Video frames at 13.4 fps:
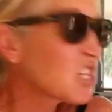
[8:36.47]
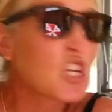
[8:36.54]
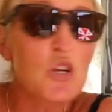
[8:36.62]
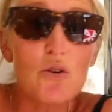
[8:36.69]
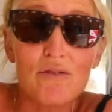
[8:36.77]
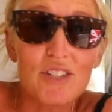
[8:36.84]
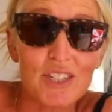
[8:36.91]

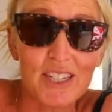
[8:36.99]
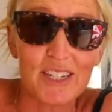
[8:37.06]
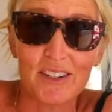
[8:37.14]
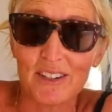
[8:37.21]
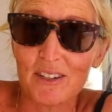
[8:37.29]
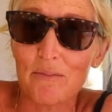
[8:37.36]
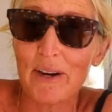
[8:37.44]
It's huge in
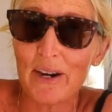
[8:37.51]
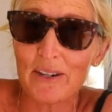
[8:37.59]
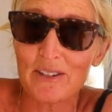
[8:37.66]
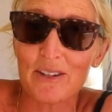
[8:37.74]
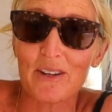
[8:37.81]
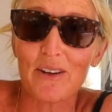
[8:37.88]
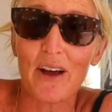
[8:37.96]
here
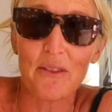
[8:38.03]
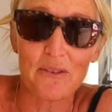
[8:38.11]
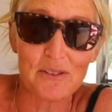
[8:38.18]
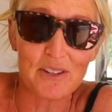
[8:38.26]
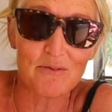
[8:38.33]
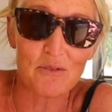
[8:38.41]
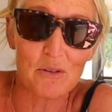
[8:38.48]
compared to a
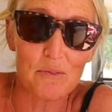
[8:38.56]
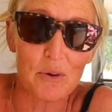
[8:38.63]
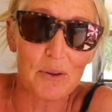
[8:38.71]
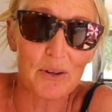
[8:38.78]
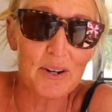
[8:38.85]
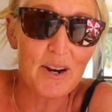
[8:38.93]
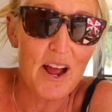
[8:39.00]
13-foot
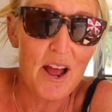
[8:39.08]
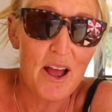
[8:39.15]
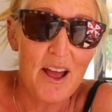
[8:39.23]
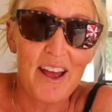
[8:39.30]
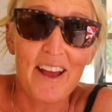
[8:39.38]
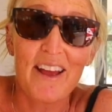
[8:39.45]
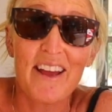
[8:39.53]
bowler,
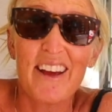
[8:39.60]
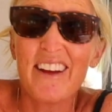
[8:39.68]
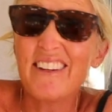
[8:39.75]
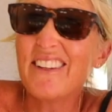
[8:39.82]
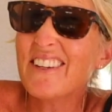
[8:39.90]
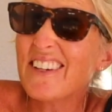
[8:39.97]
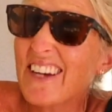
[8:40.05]

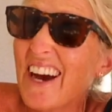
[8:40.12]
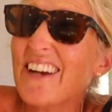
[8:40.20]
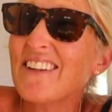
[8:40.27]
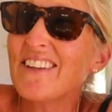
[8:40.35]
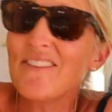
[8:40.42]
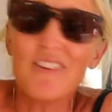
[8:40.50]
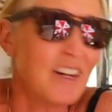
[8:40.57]
and you can
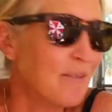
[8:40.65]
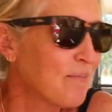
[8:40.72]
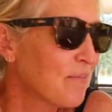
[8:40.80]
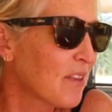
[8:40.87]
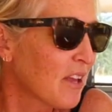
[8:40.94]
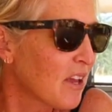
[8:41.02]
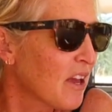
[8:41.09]
kind of live in
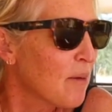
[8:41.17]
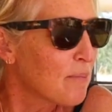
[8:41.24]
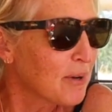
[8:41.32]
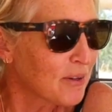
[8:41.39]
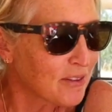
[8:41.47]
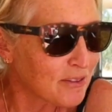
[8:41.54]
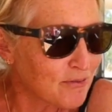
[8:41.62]
it.
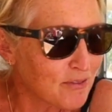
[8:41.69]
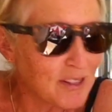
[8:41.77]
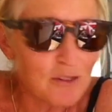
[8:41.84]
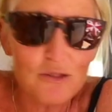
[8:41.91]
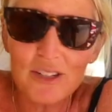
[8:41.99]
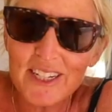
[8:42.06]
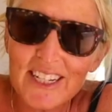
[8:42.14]
But
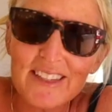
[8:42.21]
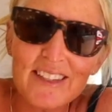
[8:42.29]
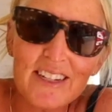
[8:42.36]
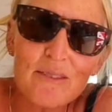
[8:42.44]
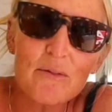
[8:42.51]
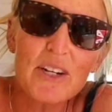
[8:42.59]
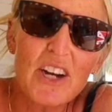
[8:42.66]
the tricky
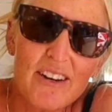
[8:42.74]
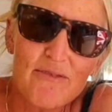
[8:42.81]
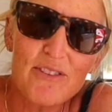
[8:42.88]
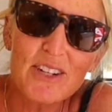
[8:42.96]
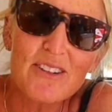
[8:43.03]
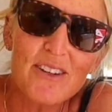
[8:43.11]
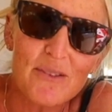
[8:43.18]
thing we got
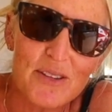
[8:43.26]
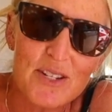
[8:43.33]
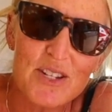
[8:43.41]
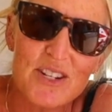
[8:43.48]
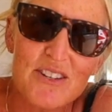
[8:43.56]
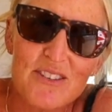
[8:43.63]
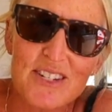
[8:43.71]
to figure out
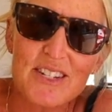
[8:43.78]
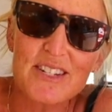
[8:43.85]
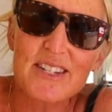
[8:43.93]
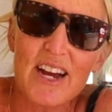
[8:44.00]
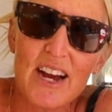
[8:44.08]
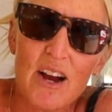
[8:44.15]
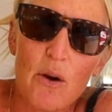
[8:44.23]
this year
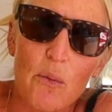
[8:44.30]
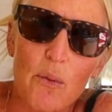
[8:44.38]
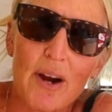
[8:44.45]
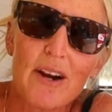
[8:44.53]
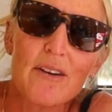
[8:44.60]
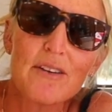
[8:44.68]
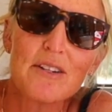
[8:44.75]
is
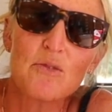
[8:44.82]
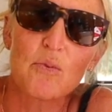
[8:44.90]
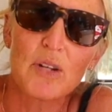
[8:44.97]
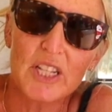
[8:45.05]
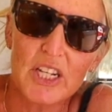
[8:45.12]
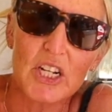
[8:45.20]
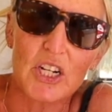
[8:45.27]
where is
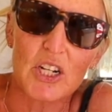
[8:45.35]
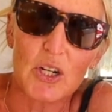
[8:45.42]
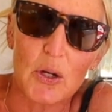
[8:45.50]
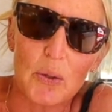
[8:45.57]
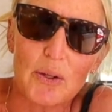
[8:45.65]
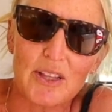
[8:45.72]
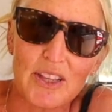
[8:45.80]
Willa
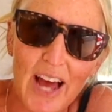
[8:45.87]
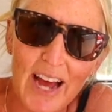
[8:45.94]
gonna go?